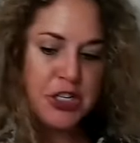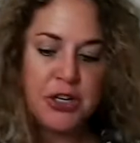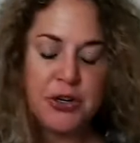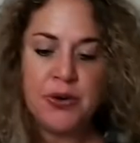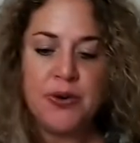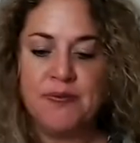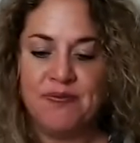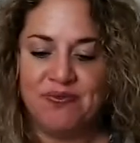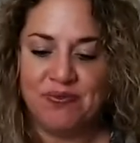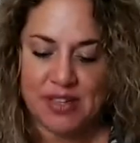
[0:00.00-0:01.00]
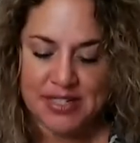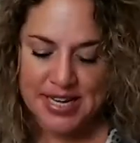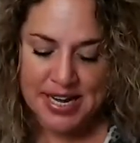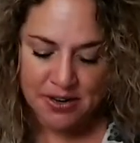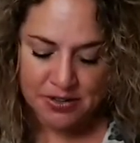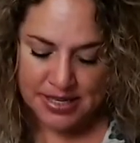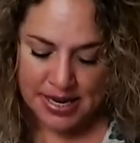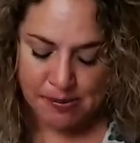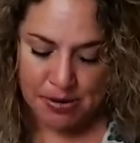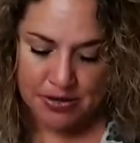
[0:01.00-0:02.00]
to tingle
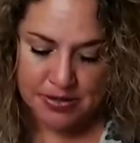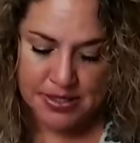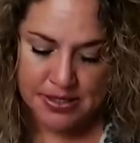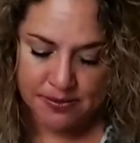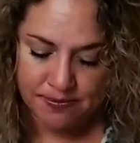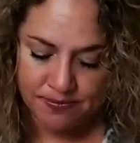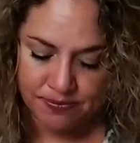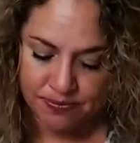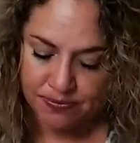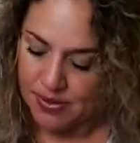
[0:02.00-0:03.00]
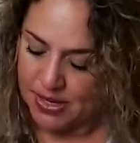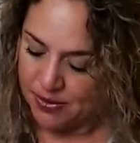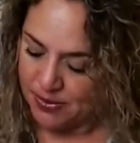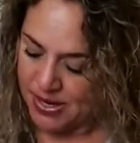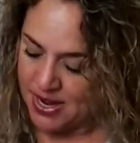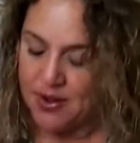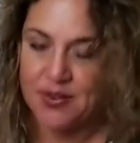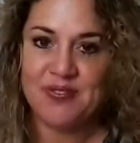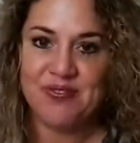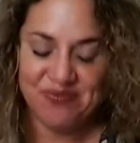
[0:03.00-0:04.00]
tamers. Here we go.